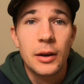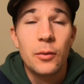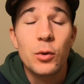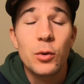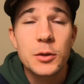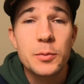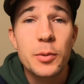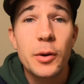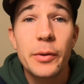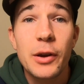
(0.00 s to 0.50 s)

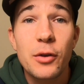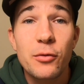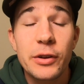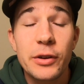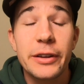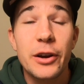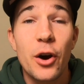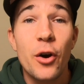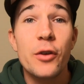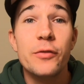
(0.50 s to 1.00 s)
What's probably a
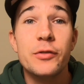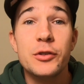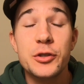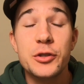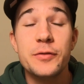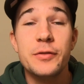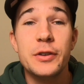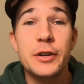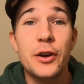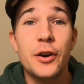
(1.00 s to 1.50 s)
really
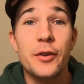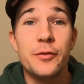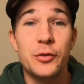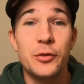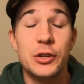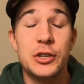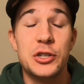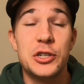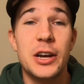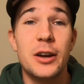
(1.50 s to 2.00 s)
overdue video
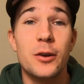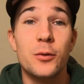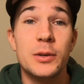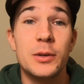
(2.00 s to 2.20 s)
for this channel,